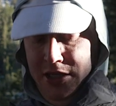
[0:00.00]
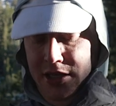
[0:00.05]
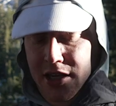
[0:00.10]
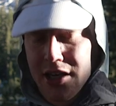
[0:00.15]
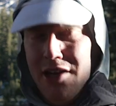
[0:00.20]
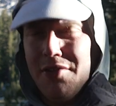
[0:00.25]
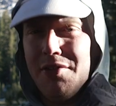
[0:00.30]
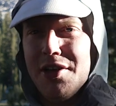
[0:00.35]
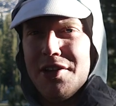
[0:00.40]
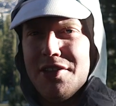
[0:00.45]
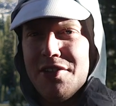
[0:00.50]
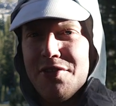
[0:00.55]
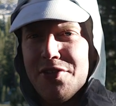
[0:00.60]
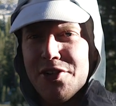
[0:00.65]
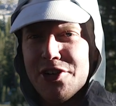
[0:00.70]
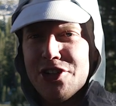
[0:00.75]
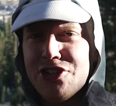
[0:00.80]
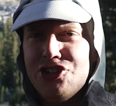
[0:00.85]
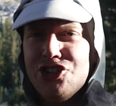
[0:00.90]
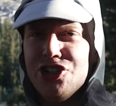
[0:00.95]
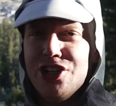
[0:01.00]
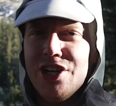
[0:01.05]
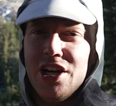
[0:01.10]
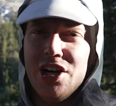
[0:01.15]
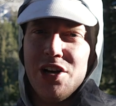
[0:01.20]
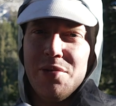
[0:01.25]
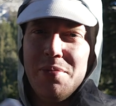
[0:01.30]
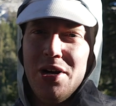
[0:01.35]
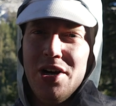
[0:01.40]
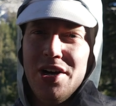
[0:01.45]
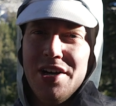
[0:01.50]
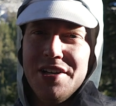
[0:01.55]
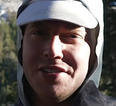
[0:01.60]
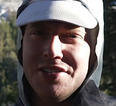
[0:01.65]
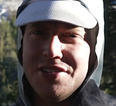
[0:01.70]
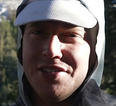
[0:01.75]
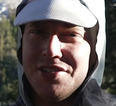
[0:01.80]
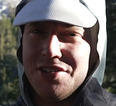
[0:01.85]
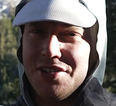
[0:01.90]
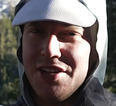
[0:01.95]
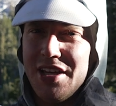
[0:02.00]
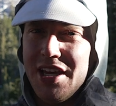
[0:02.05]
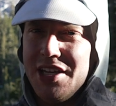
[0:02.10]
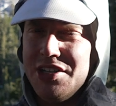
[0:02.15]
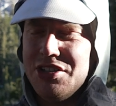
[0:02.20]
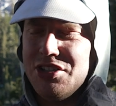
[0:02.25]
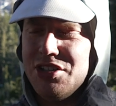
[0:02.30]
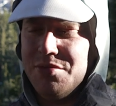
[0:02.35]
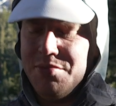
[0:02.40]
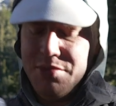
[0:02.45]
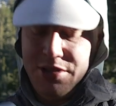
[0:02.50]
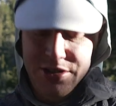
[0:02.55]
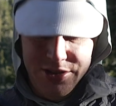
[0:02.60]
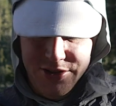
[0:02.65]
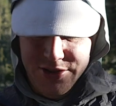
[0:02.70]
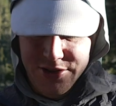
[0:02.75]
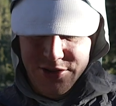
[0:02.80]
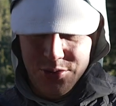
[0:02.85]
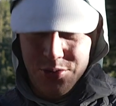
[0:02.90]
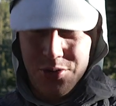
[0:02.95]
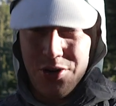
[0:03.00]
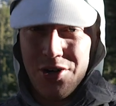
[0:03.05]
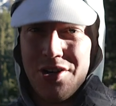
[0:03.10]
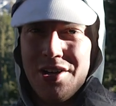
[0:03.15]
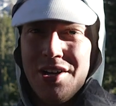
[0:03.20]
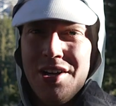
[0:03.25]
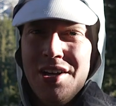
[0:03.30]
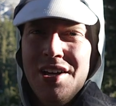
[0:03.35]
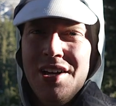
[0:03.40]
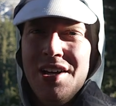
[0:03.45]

I have like the first gen AirPods. These are ancient, but they still work.